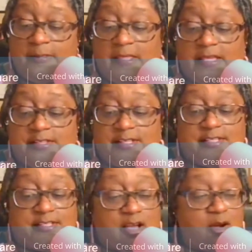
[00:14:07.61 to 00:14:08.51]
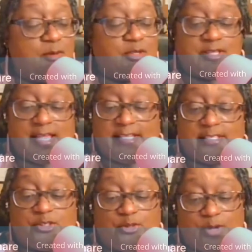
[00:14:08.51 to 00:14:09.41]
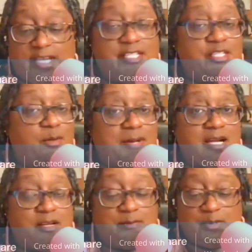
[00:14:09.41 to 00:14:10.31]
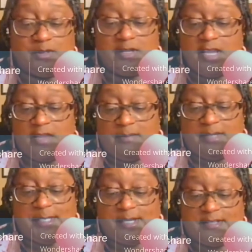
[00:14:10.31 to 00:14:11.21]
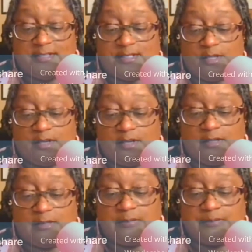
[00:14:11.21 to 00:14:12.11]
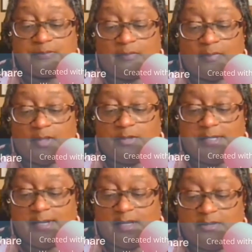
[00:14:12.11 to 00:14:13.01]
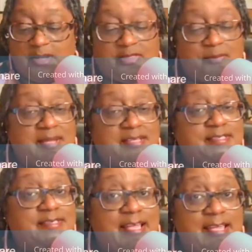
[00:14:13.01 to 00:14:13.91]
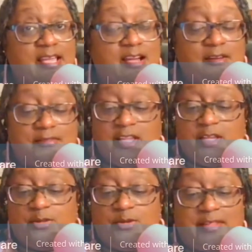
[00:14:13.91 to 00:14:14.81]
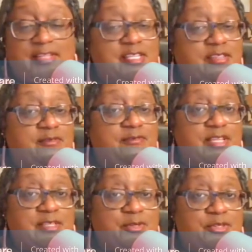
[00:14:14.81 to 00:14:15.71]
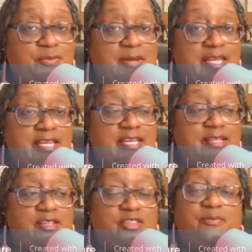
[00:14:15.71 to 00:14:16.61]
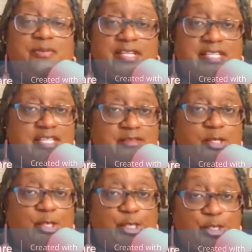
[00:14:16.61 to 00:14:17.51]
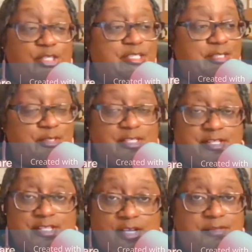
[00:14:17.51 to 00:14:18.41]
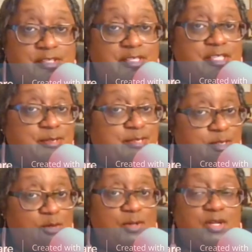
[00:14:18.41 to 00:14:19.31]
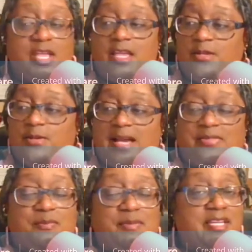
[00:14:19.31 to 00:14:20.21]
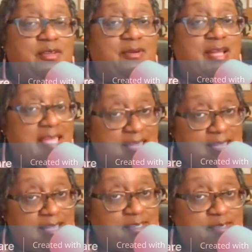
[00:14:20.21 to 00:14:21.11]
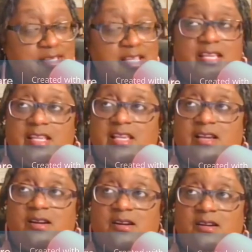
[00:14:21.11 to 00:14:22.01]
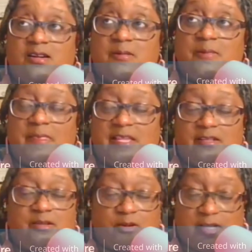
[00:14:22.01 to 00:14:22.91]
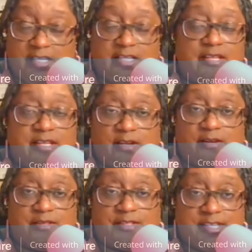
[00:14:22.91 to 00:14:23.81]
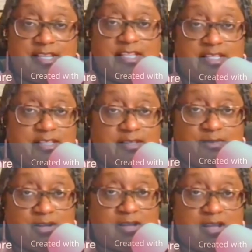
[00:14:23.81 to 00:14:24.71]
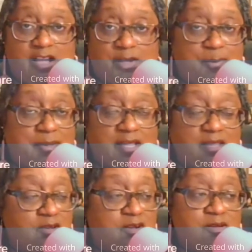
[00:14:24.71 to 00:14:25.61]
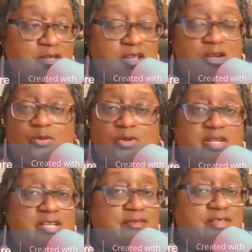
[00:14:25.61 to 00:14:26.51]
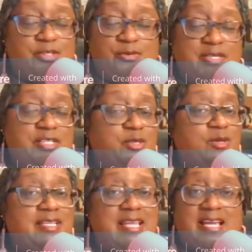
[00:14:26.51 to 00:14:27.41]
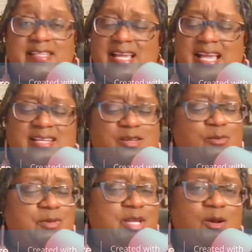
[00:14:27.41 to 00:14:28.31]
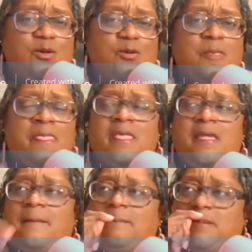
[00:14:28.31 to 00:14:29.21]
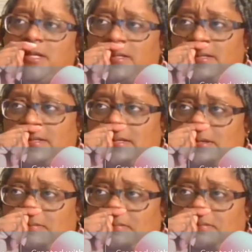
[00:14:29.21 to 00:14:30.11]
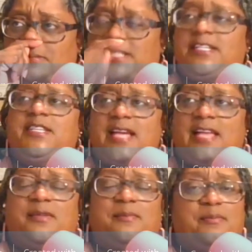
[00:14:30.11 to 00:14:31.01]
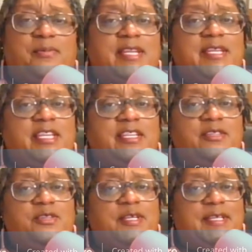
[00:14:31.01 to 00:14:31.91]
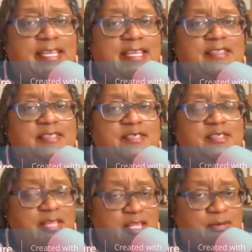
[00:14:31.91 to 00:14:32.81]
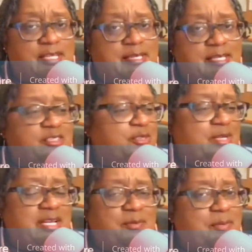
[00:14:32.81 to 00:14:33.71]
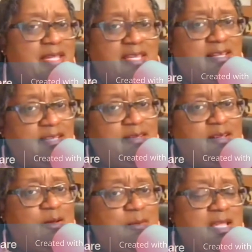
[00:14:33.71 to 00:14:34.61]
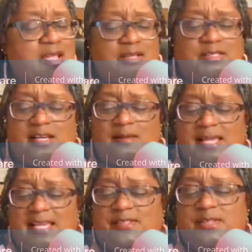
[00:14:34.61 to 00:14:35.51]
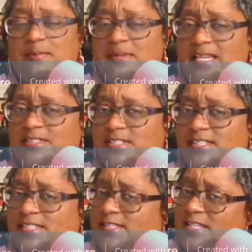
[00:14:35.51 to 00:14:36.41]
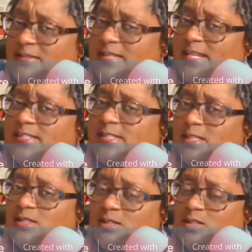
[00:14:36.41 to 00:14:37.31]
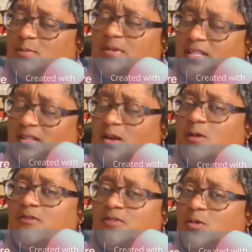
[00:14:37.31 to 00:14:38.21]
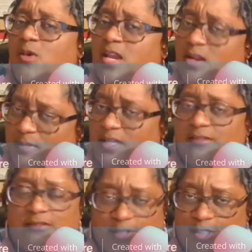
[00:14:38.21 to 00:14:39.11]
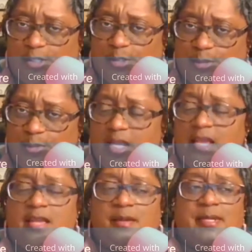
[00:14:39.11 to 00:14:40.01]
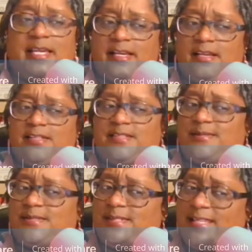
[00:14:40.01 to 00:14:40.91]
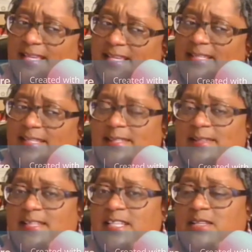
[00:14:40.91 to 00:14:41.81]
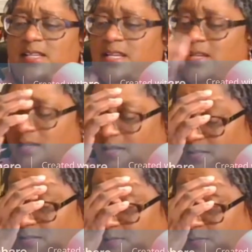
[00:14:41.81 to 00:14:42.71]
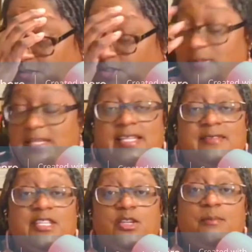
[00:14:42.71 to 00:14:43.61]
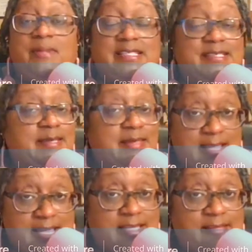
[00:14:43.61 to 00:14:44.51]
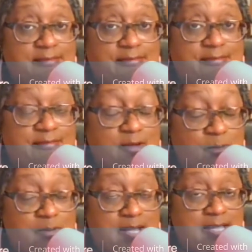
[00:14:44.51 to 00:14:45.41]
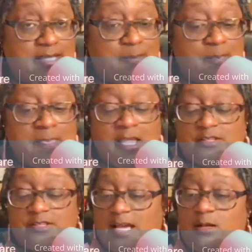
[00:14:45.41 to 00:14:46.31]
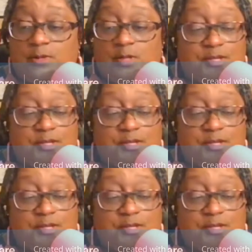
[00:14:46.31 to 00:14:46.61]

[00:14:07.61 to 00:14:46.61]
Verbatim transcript: It's it's almost like it's draining your pocketbook because um, what you call it? You have to pay staff. You have to get the vendors paid that's bringing in your goods that you're gonna serve to the consumer. You have to pay your acts uh, that are in there singing acapella or whatever you be doing down there. I don't know, but um, and then you have to bring in your guests, celebrity guests. You got to pay them. So I'm like, to me, it just seems like it's a little bit overwhelming for you because technically um, you should be living your best life. All right. So I don't know.